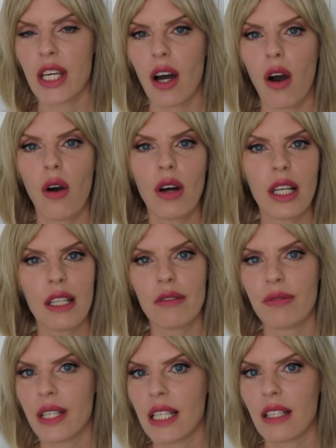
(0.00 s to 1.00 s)
The only
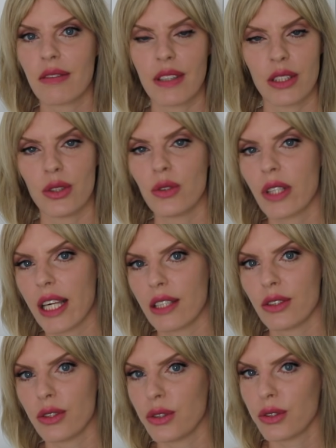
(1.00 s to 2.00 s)
thing that you
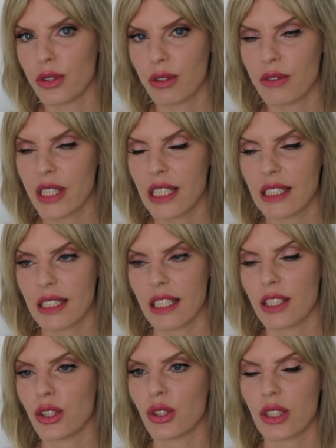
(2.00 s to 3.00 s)
can do to this
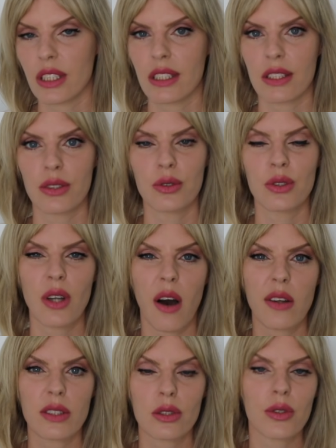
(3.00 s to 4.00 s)
is just you
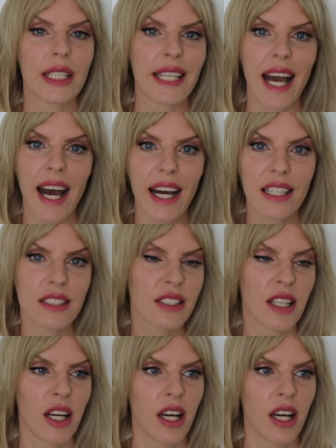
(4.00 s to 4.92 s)
don't react